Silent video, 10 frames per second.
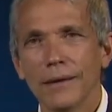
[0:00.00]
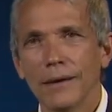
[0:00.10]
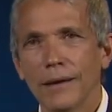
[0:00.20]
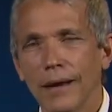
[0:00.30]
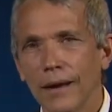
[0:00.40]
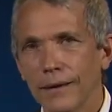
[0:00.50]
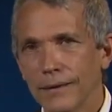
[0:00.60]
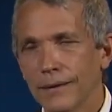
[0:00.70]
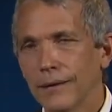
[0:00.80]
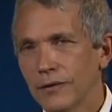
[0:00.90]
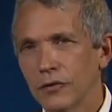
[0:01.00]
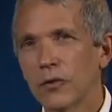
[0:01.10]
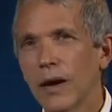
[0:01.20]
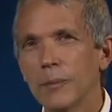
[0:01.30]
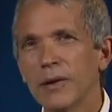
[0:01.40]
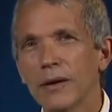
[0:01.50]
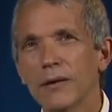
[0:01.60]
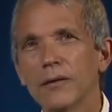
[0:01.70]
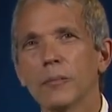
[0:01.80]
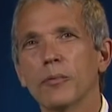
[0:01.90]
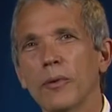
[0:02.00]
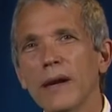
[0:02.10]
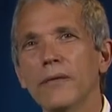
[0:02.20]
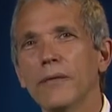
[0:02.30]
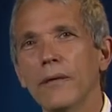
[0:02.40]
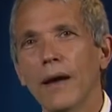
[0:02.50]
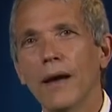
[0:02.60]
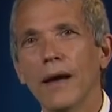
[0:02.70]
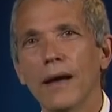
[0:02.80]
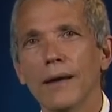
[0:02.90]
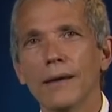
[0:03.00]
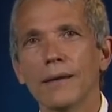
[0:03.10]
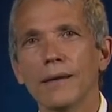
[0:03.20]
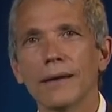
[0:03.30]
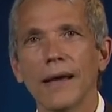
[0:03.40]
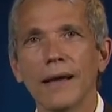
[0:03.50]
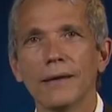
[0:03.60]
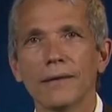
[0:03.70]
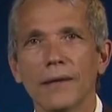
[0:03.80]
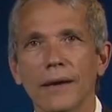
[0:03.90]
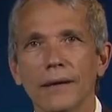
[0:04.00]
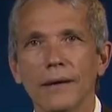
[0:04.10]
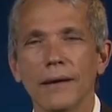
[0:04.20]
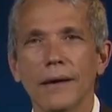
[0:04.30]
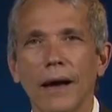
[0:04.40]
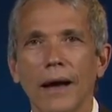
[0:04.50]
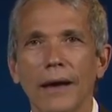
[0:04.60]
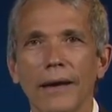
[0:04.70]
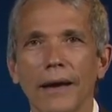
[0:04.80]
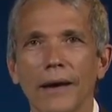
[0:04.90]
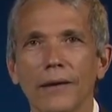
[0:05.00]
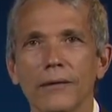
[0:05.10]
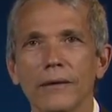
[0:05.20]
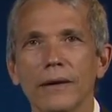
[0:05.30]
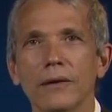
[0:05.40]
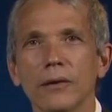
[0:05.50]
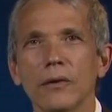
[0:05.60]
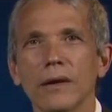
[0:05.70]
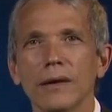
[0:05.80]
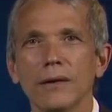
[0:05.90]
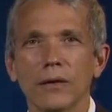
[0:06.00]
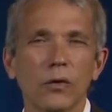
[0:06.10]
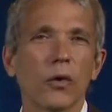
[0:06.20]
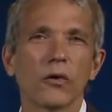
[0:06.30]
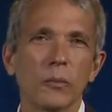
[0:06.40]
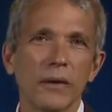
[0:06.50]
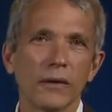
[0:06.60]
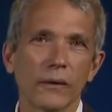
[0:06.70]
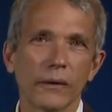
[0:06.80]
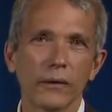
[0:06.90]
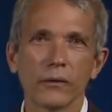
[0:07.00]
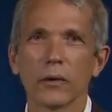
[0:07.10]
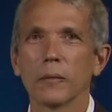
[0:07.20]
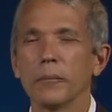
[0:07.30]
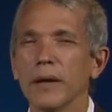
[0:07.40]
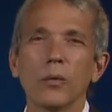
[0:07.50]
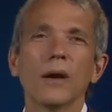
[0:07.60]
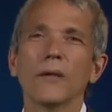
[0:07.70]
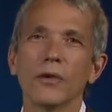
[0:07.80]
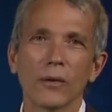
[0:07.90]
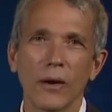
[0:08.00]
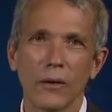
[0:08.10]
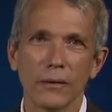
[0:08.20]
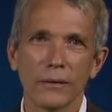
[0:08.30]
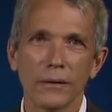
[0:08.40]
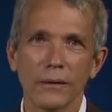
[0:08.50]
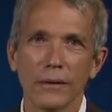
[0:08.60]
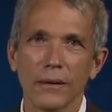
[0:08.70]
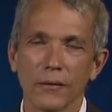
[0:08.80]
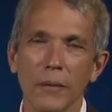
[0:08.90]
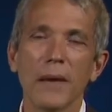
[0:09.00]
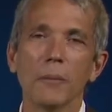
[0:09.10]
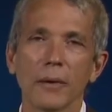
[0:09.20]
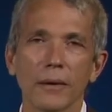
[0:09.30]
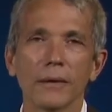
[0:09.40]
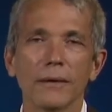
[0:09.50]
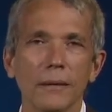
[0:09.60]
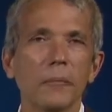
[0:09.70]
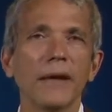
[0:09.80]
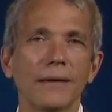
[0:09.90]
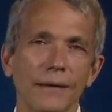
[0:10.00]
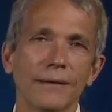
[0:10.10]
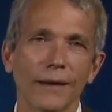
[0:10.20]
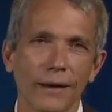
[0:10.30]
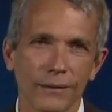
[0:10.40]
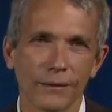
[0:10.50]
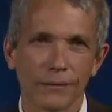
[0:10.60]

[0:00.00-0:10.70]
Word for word: uh, described here to brief uh, the case that I have included in the course materials, or pick one of your own. Remember, be concise.